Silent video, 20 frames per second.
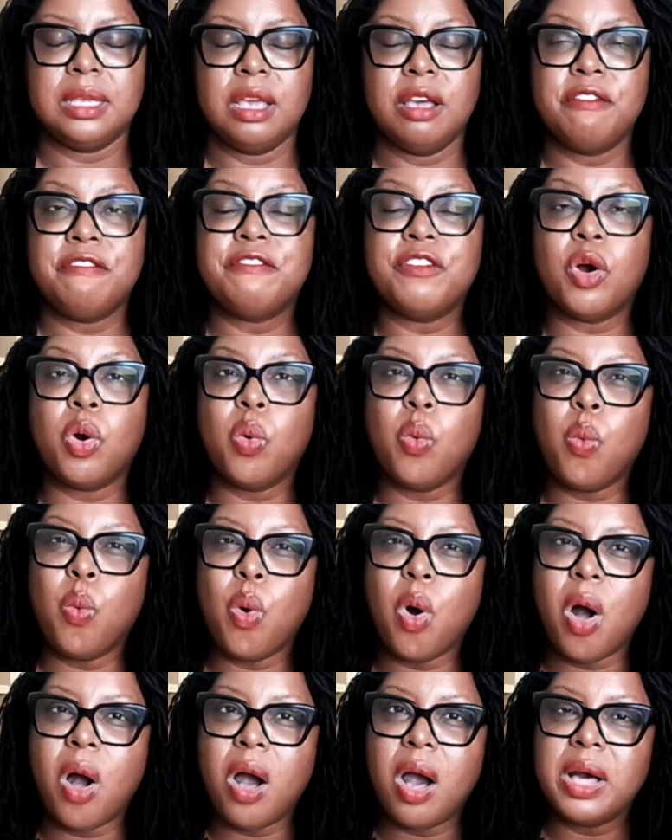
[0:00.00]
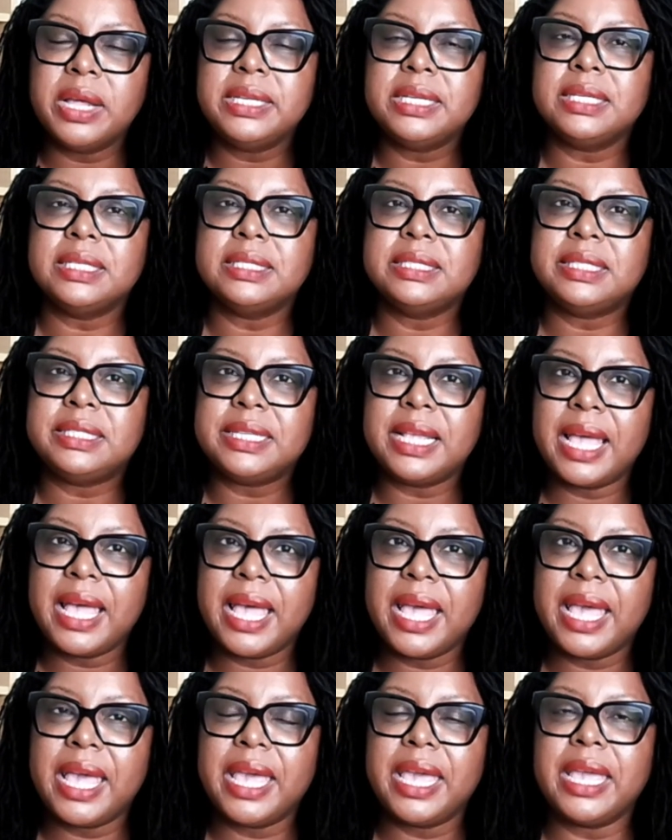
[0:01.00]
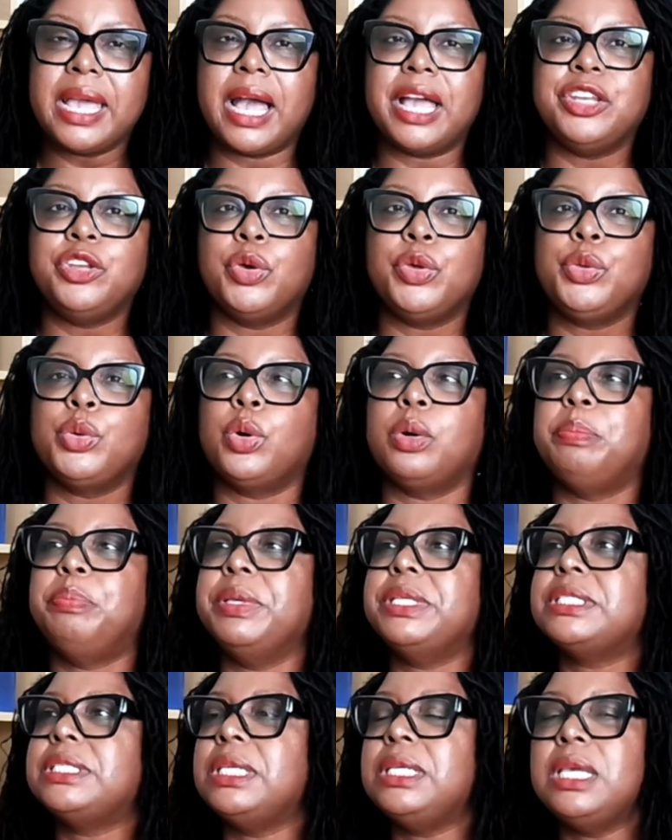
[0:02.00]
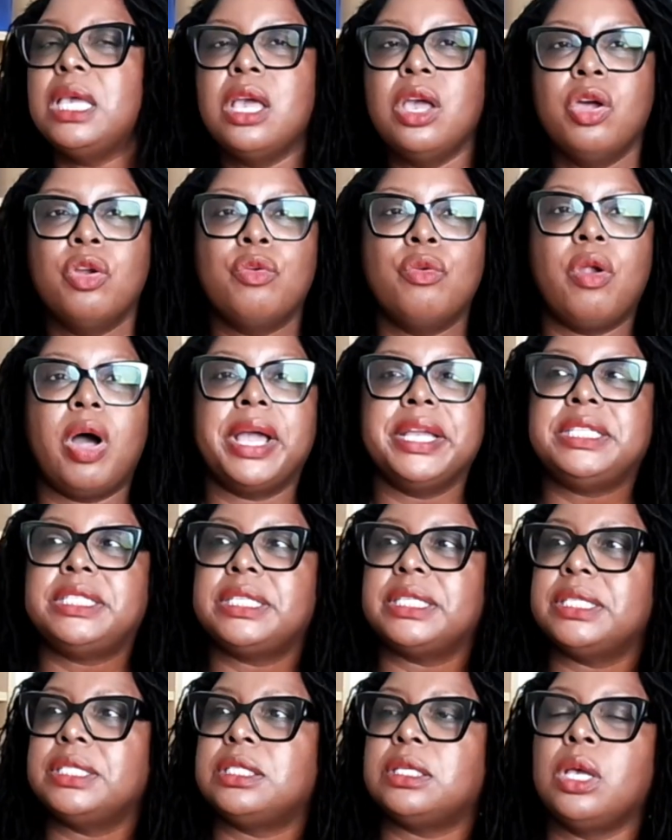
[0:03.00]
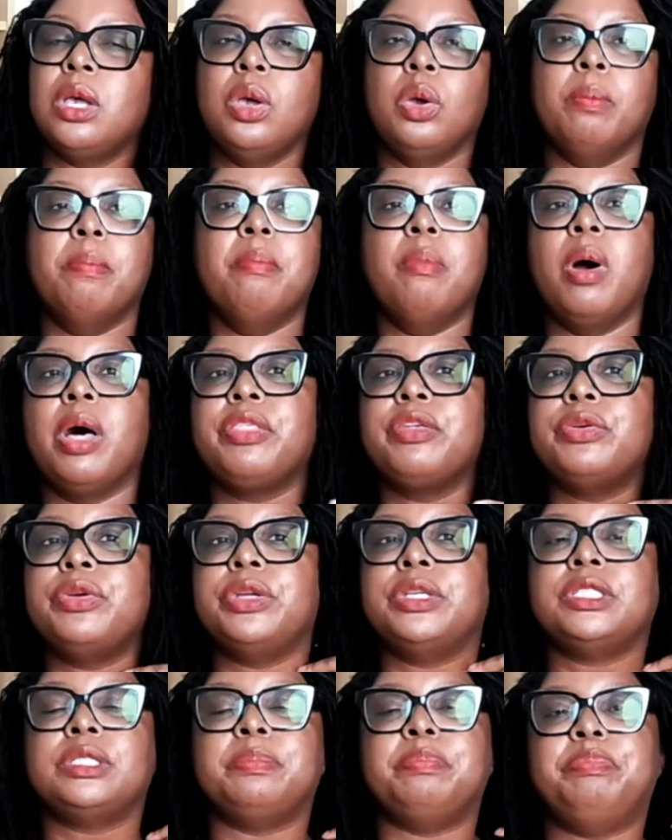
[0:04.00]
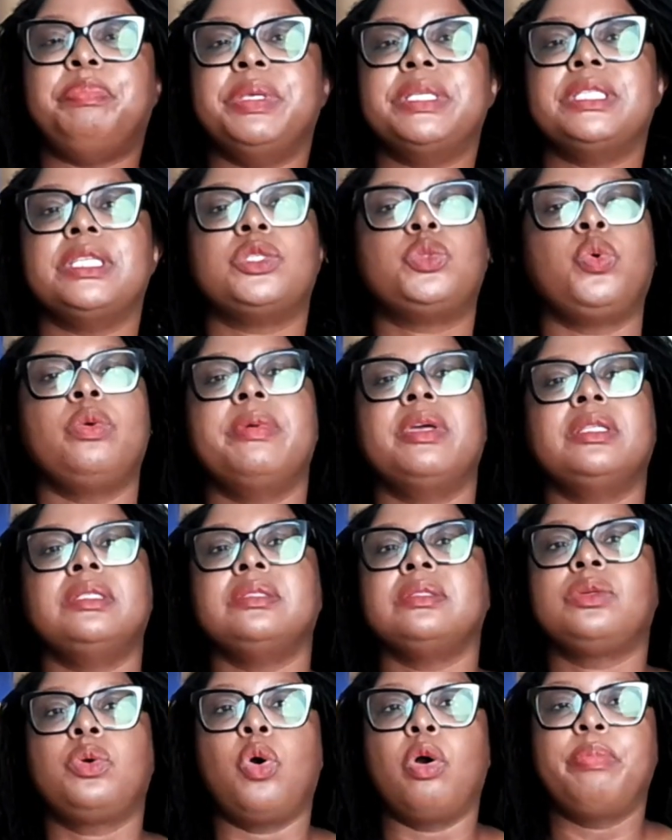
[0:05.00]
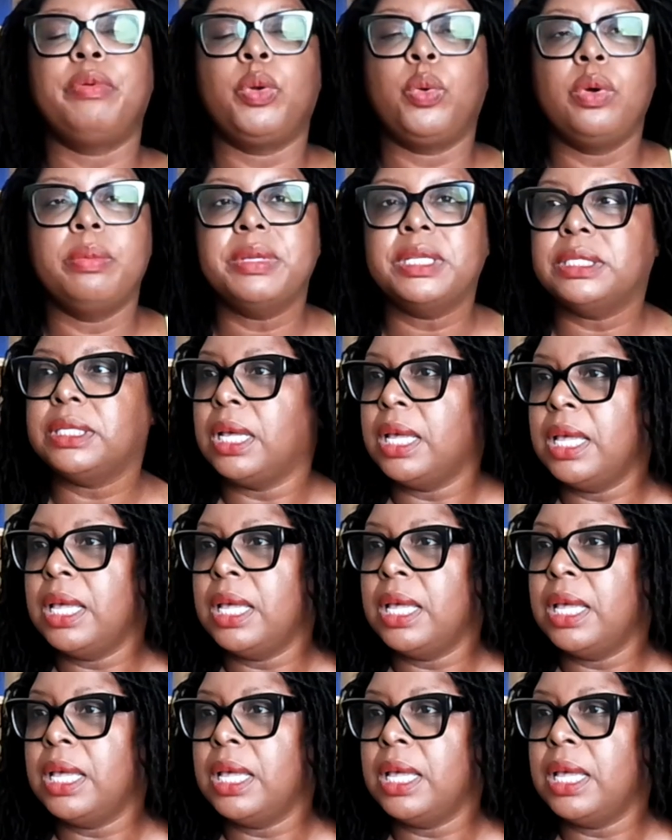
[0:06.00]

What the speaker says: For one day, I know you're busy writers, mothers, businesswomen, corporate women,